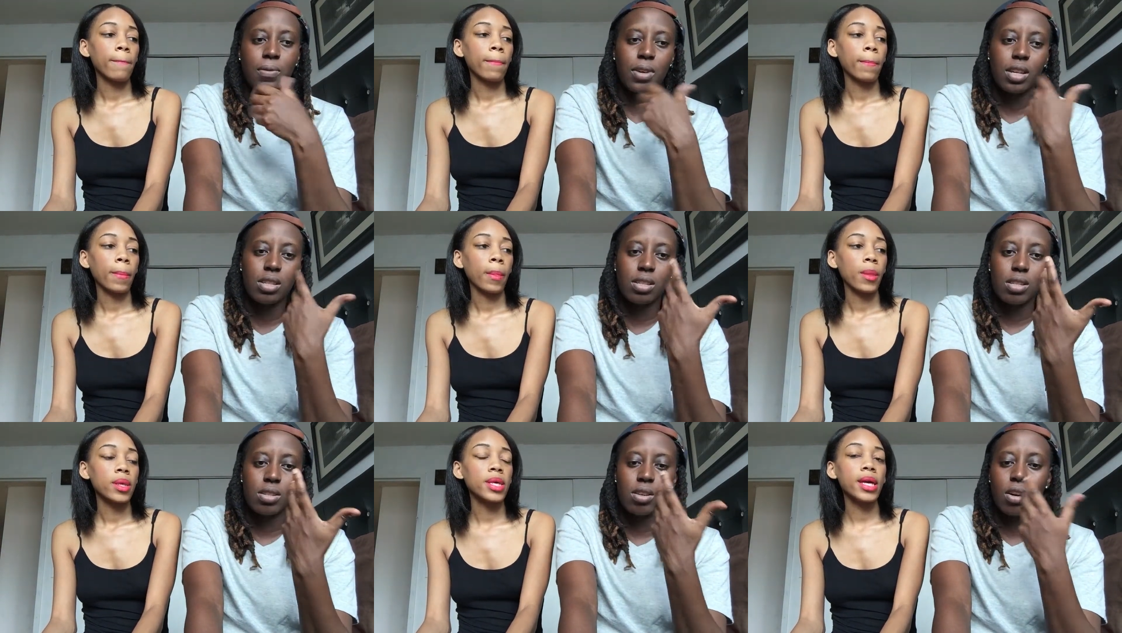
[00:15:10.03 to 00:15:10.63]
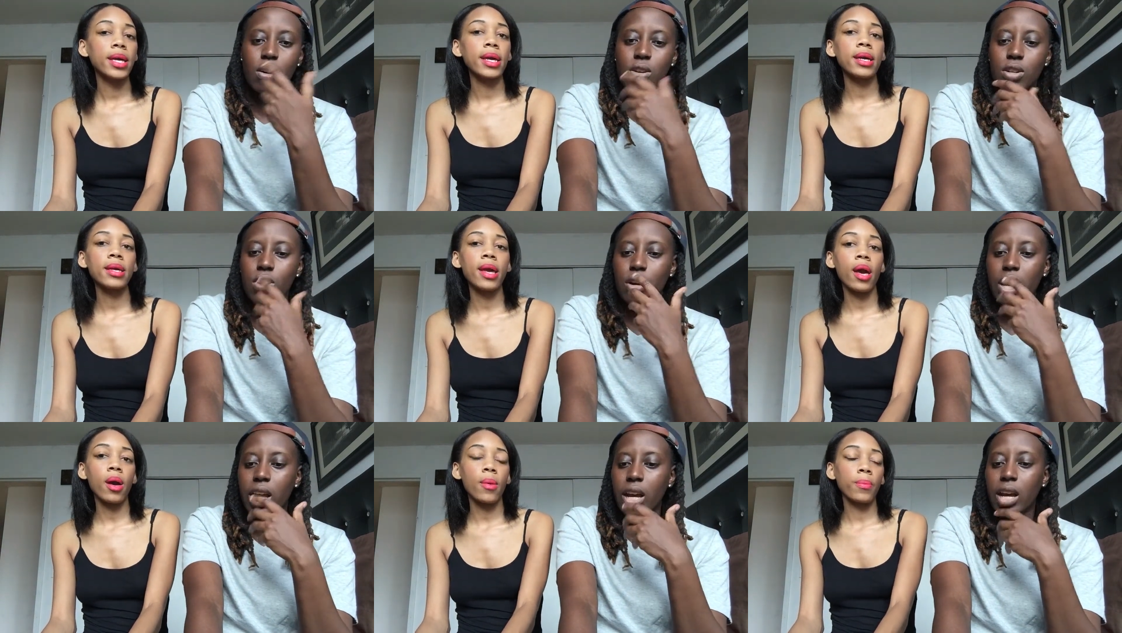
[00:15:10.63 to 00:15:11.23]
Speaker 1: fix your, yeah, yeah,
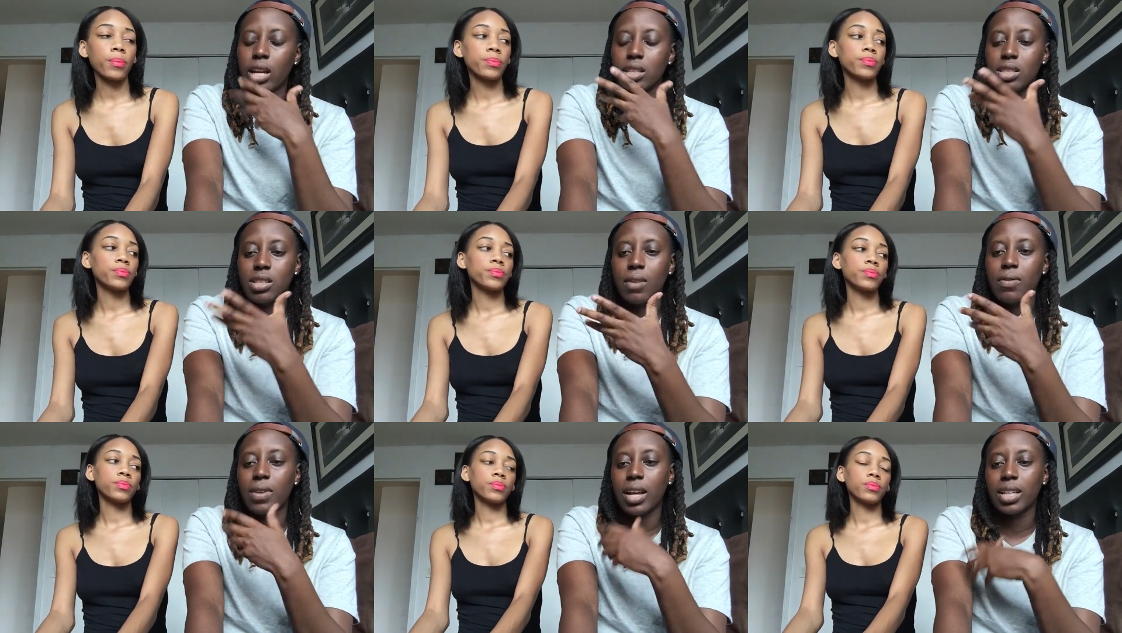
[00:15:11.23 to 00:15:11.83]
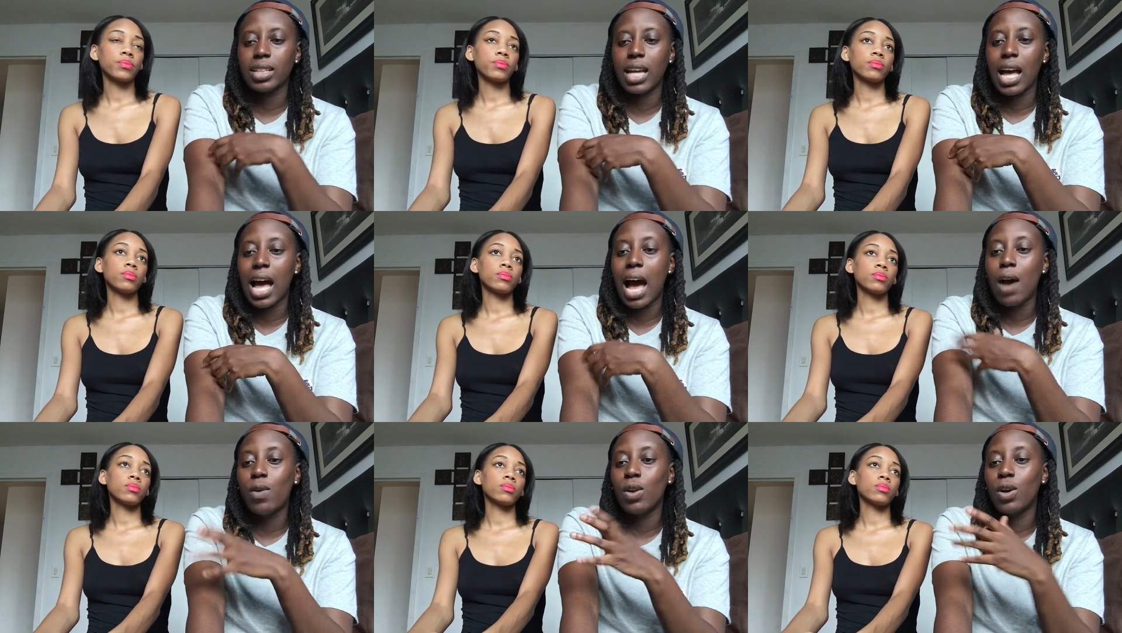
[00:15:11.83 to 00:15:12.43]
your yeah. hair and stuff like
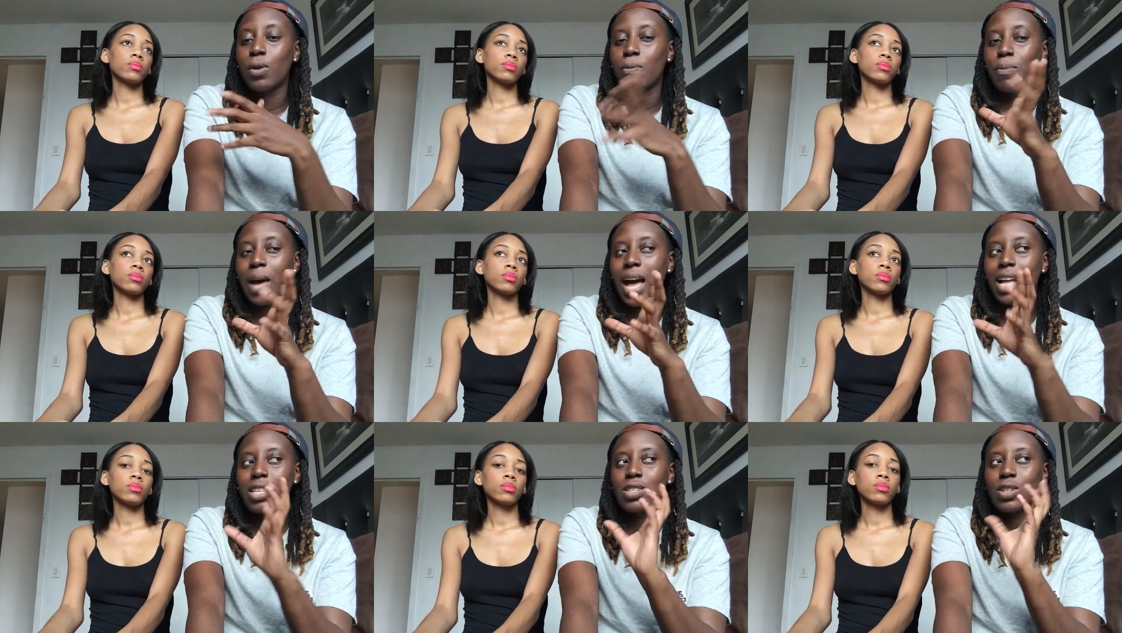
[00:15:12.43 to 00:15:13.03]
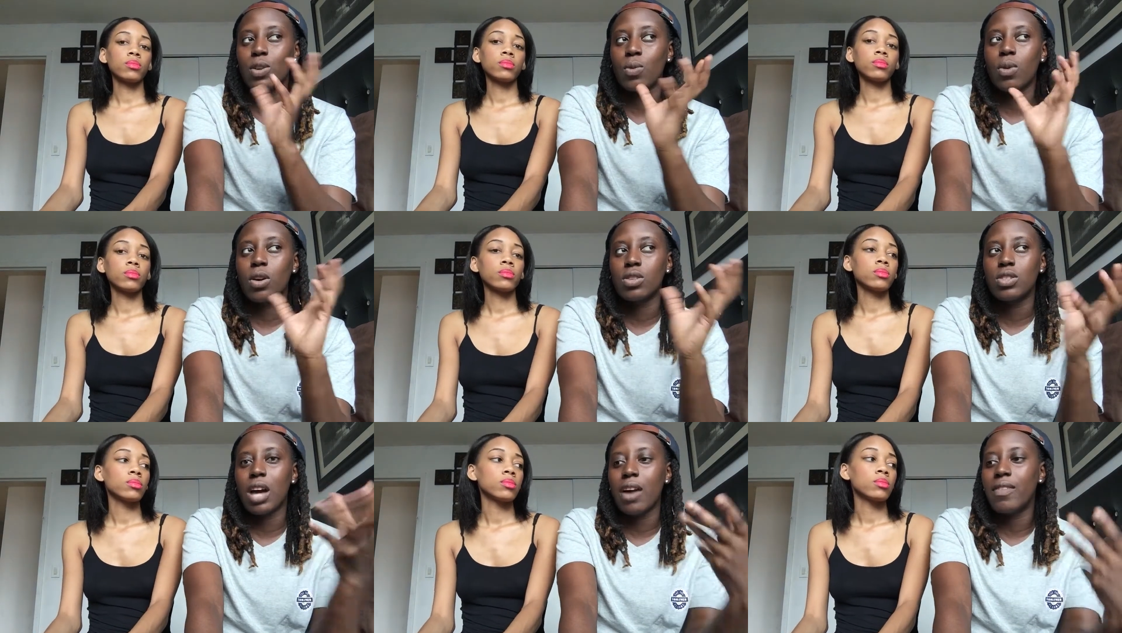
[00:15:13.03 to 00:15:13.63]
that. I would look bad to the
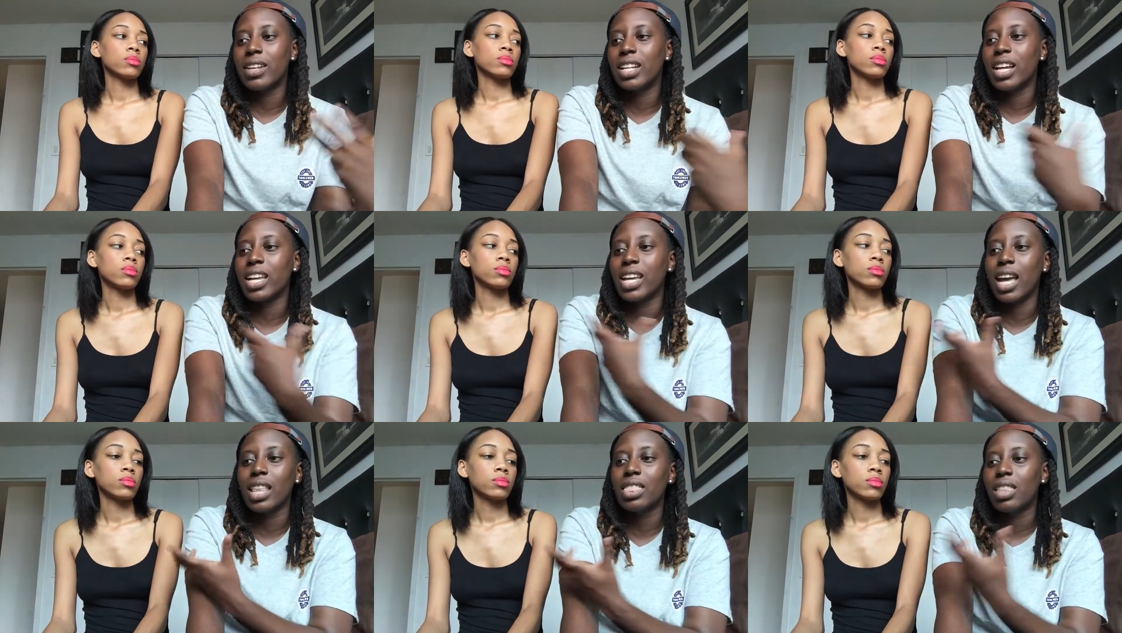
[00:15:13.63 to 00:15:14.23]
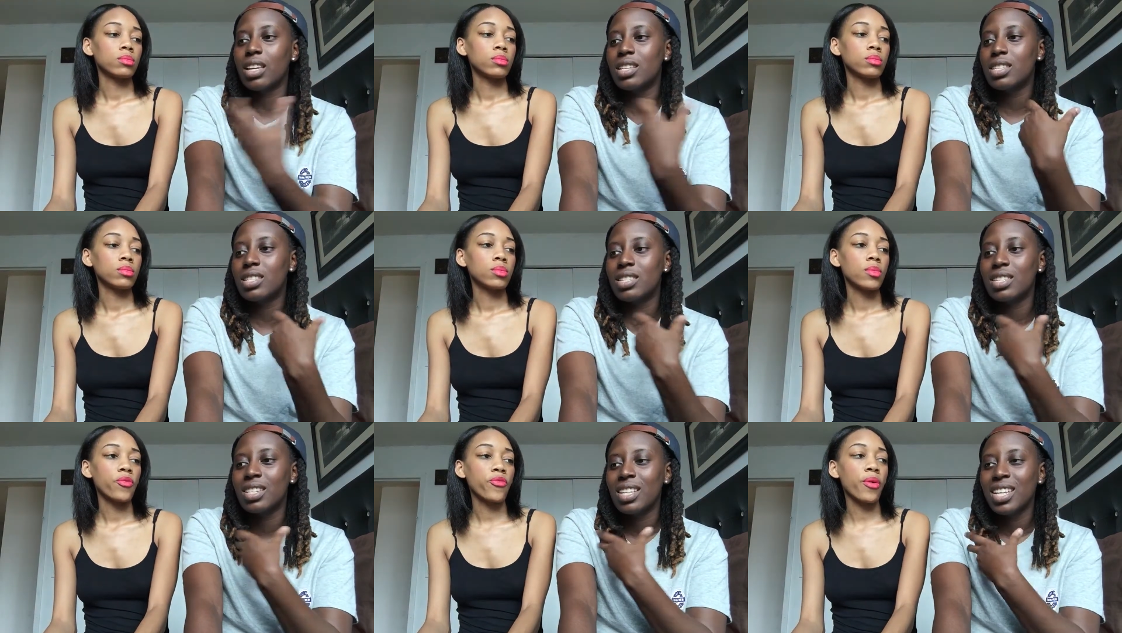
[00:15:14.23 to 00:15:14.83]
world, so I'd rather get
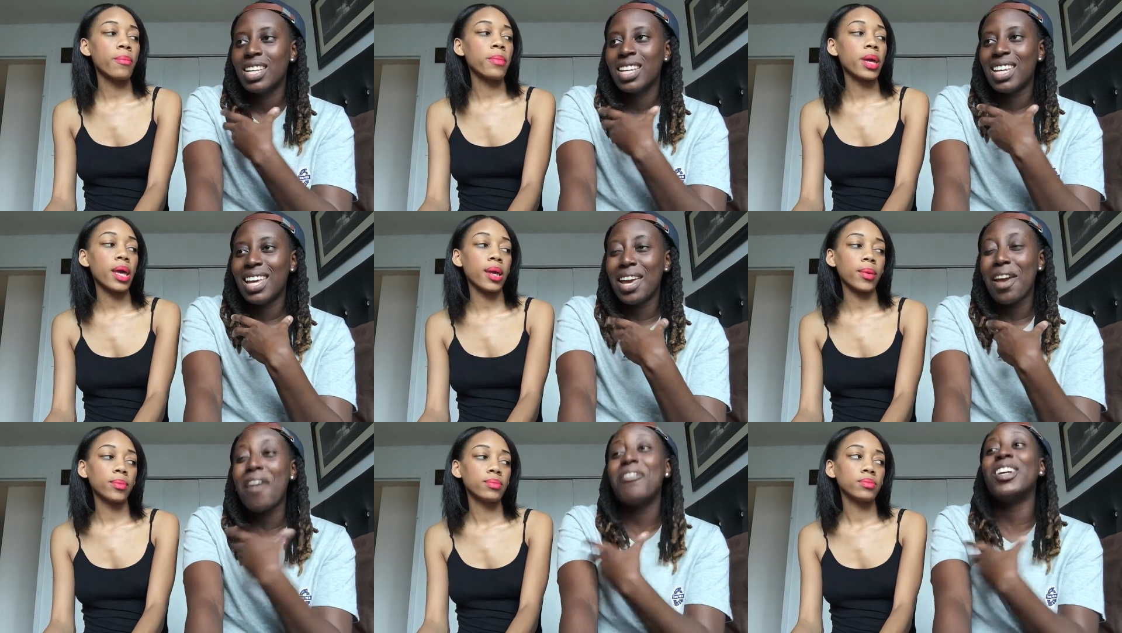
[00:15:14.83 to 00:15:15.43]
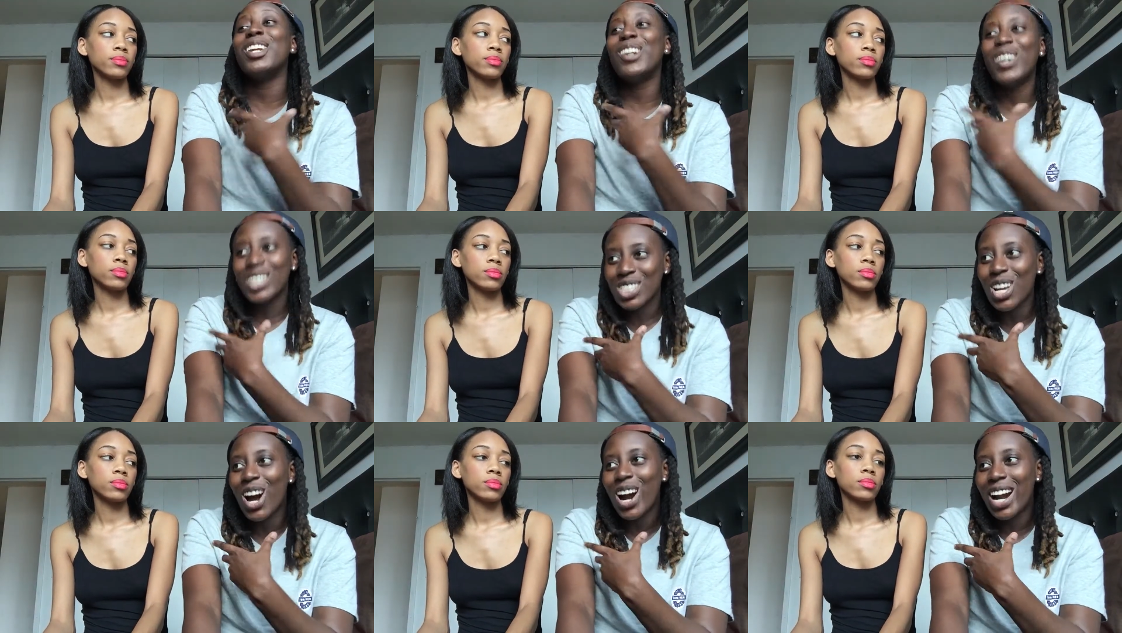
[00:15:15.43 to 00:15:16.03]
this from me. Even though
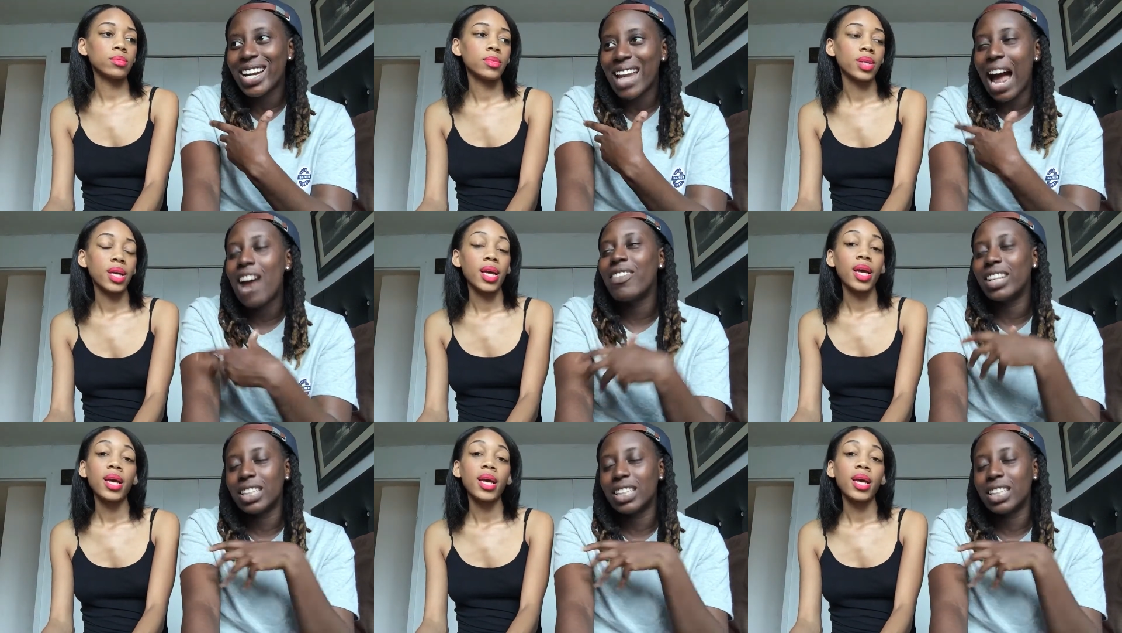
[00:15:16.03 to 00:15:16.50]
it's hard, I'd